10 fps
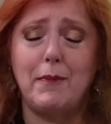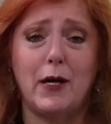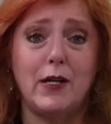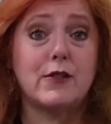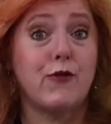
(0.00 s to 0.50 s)

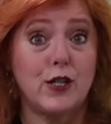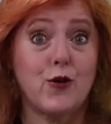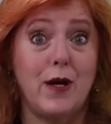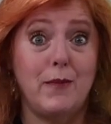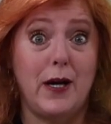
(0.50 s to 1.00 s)
cranberries,
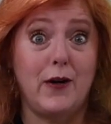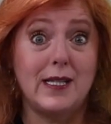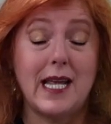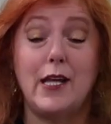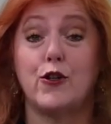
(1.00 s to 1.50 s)
fresh
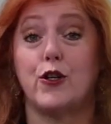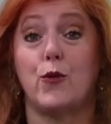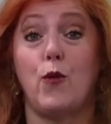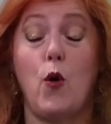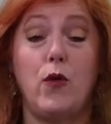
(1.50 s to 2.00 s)
cranberries,
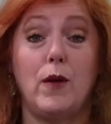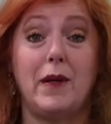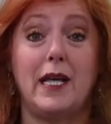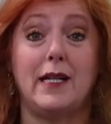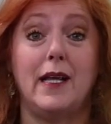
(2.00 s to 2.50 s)
and you're going to
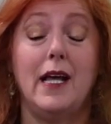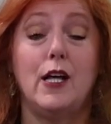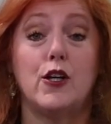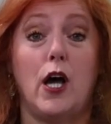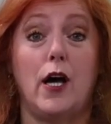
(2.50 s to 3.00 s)
roll them
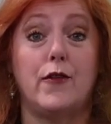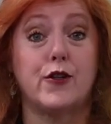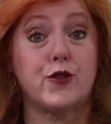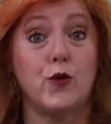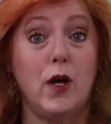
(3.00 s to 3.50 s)
in
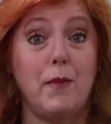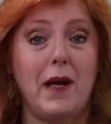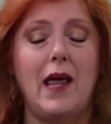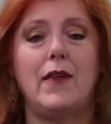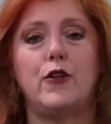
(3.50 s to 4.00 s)
the syrup,